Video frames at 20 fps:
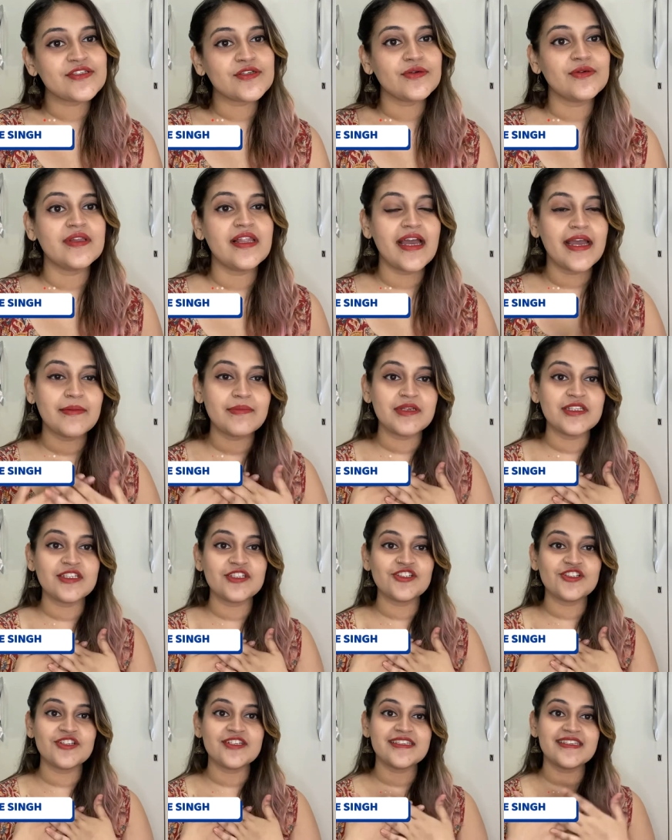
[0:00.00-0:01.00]
Soul. I'm
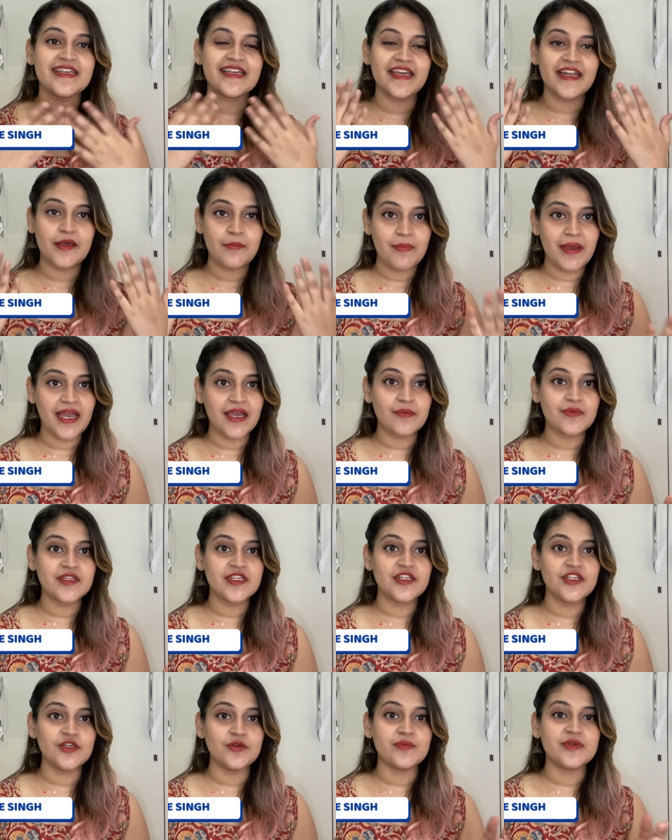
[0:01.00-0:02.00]
Nidhishree Singh and I'm back with
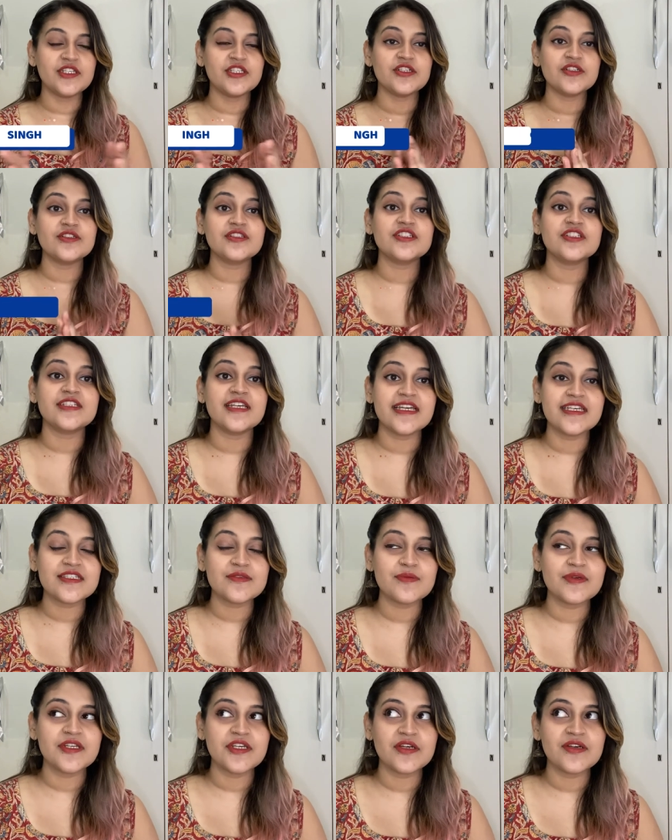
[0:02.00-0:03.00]
a new video. Today's
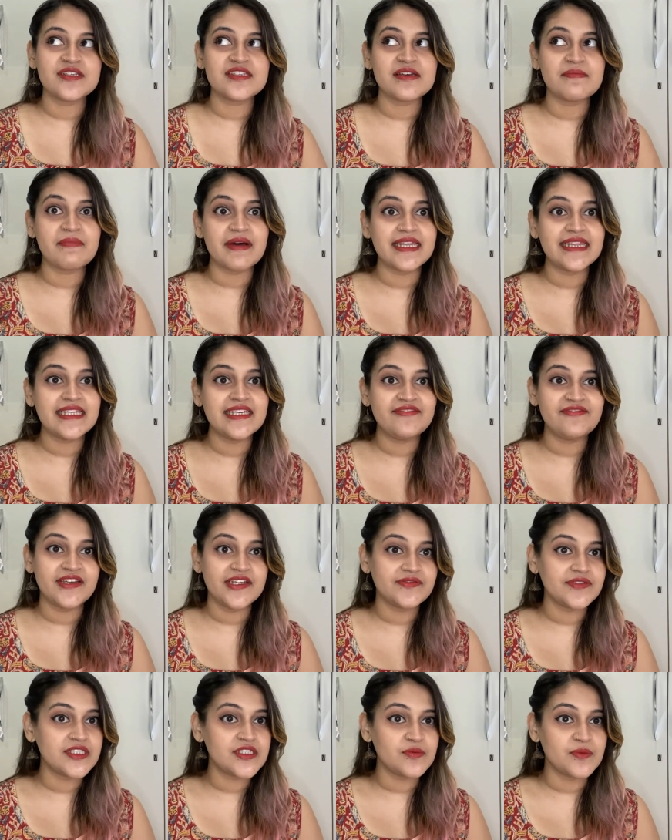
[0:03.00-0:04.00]
video is a monthly
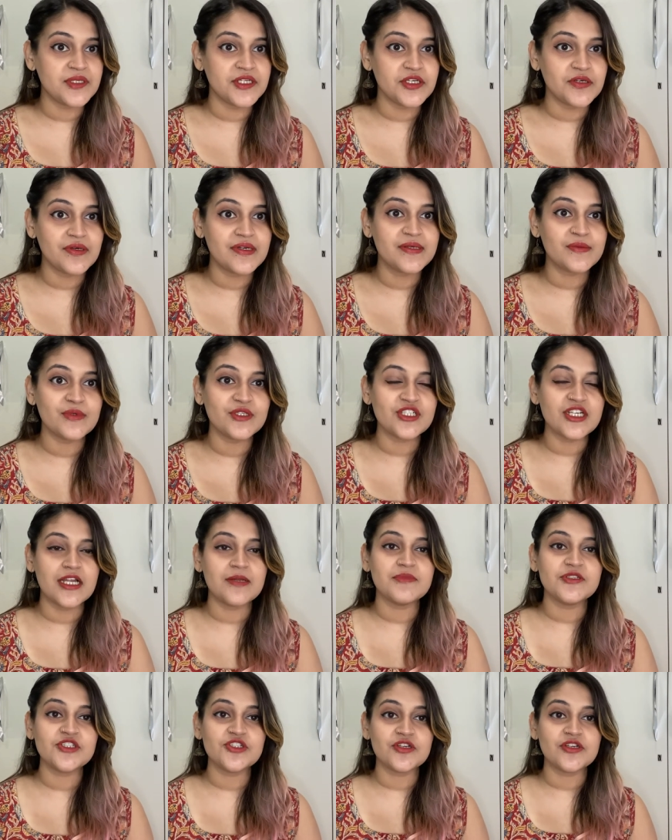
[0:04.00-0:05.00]
favorites video in which
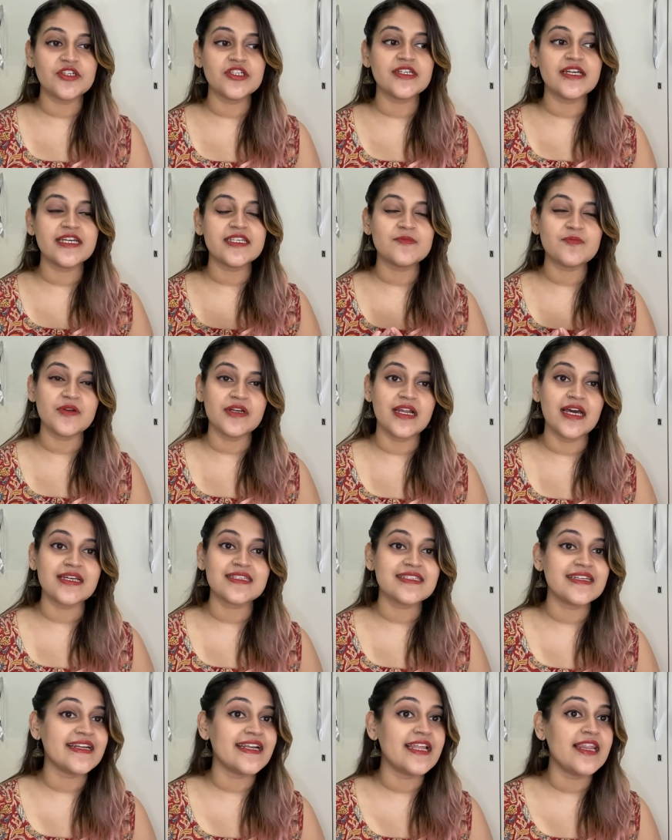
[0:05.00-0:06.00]
I'll be showing you guys
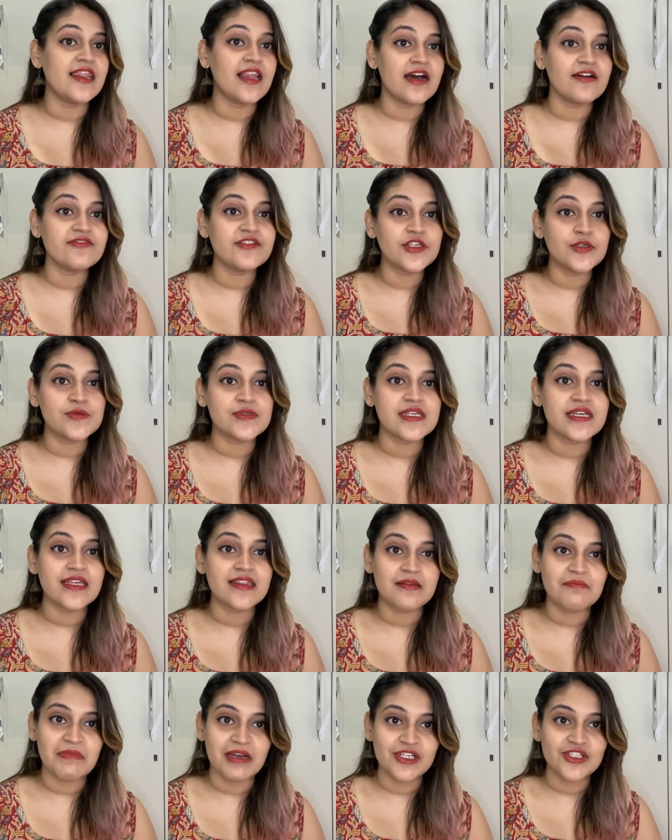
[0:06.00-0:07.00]
products that I loved using in
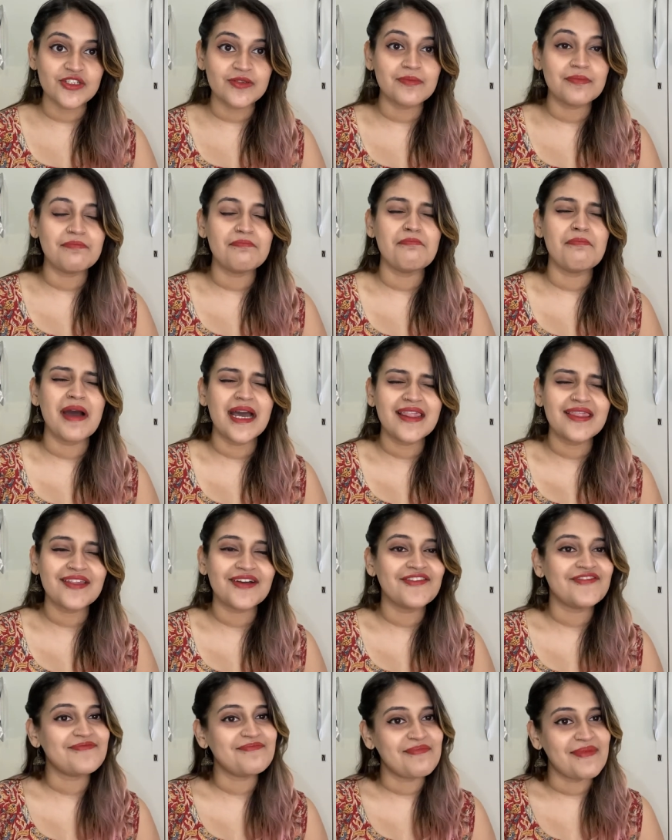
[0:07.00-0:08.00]
the month
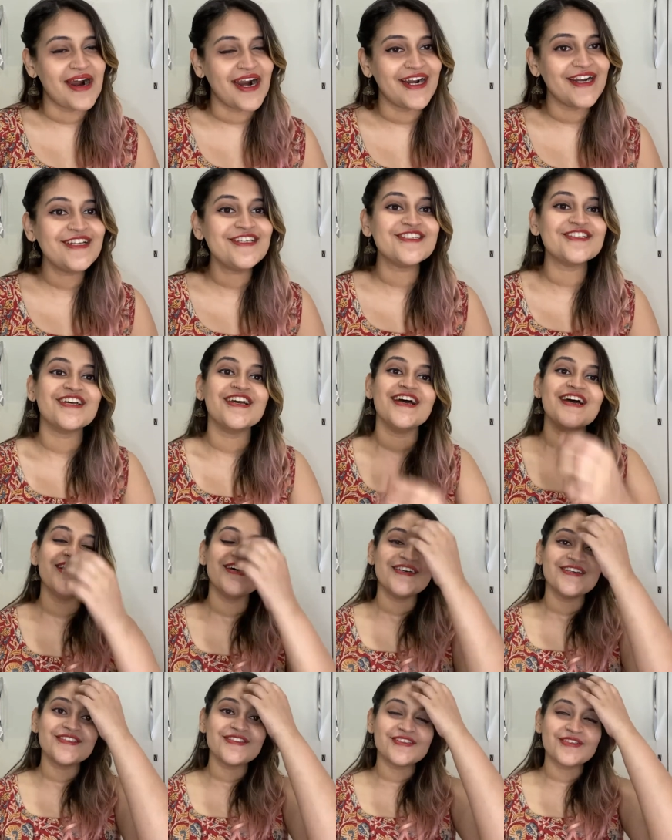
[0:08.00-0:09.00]
of March.
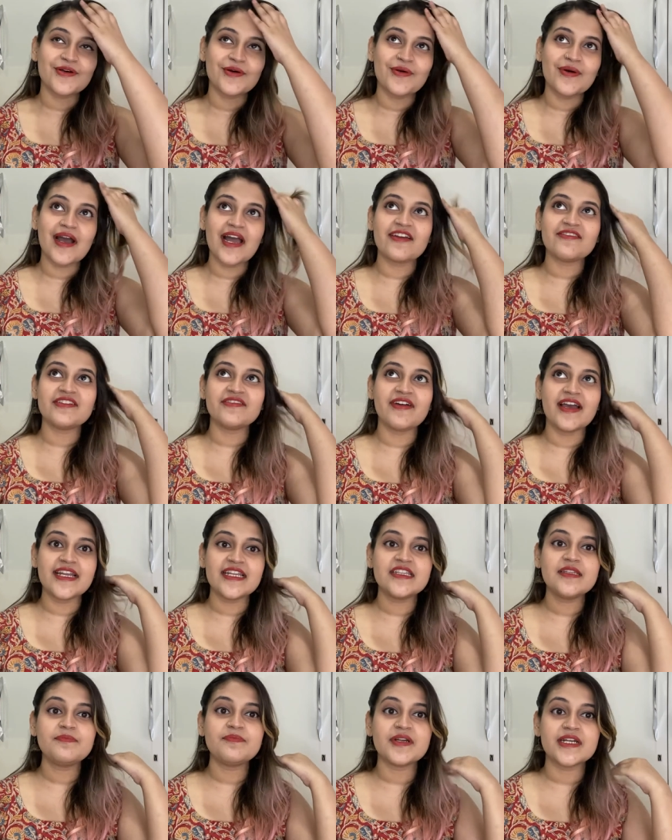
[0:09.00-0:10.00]
So I've
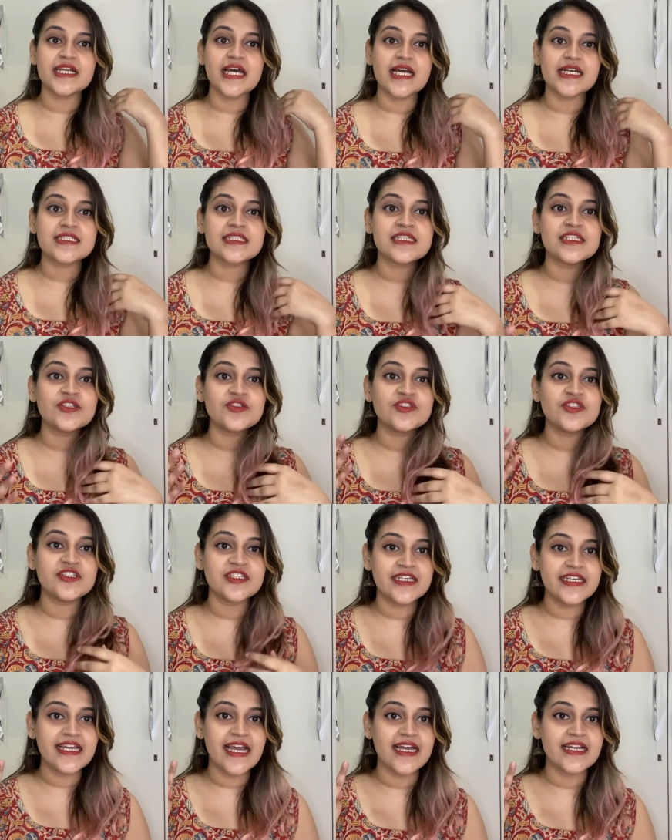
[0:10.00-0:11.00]
divided the products into
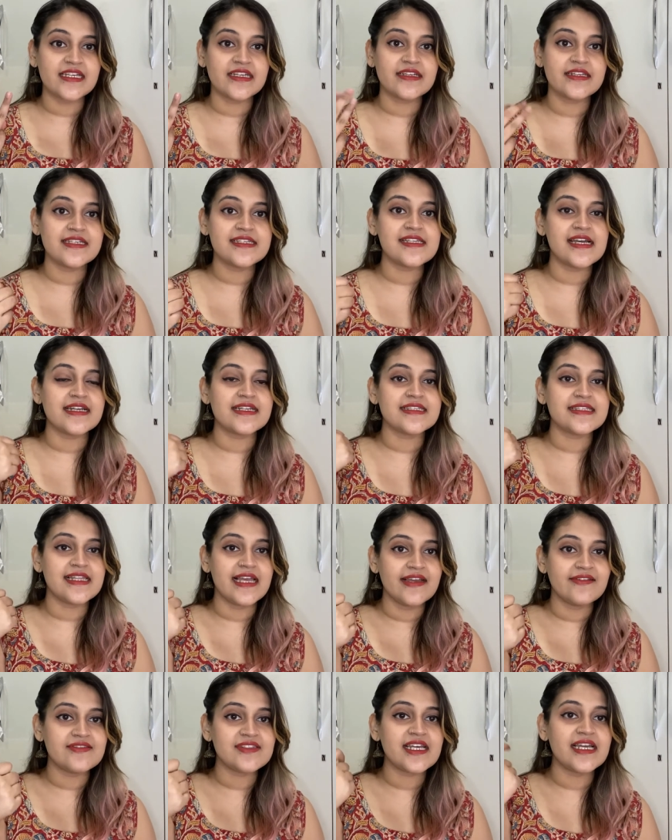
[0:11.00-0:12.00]
three categories, that is
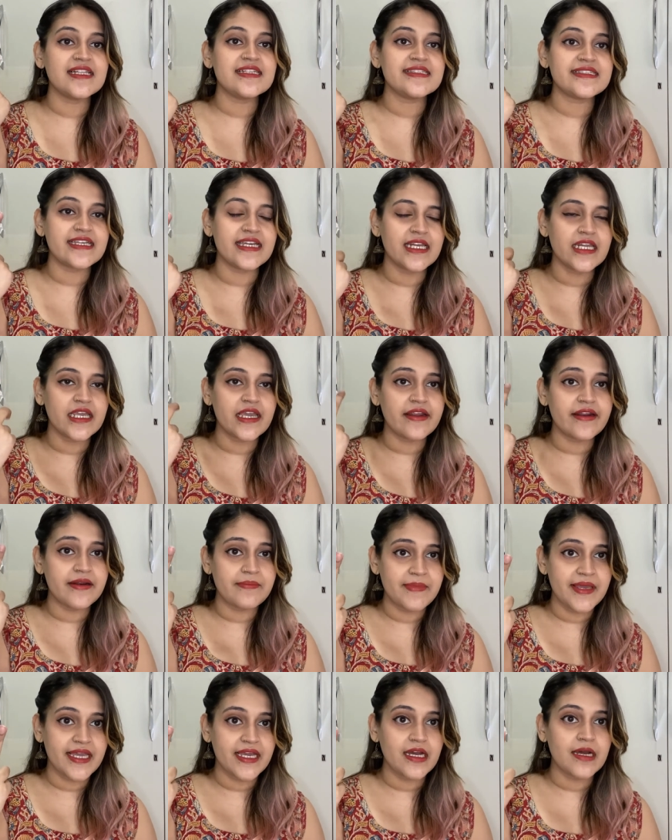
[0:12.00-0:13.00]
lifestyle, skincare
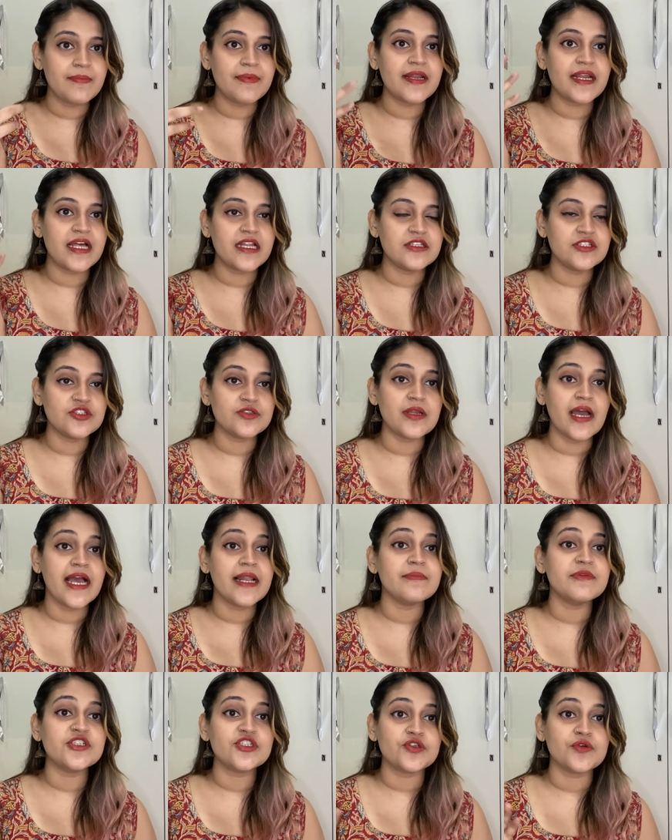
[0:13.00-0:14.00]
and makeup, and
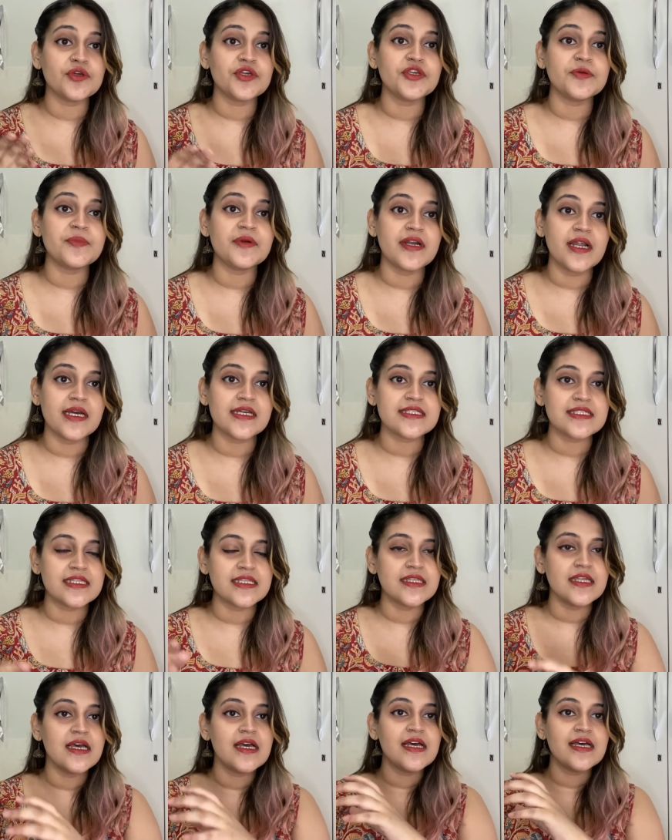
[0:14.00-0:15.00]
I'll be showing you products
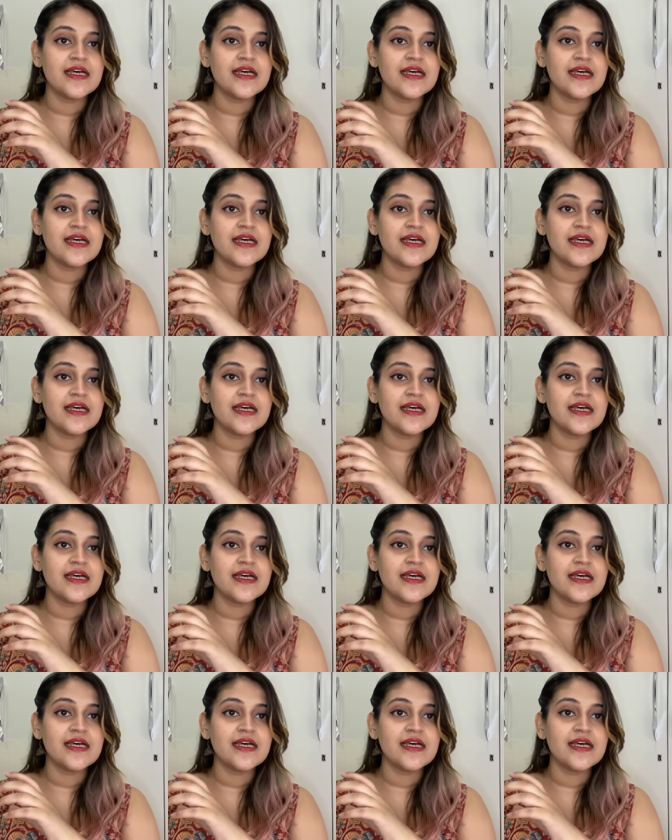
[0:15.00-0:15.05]
in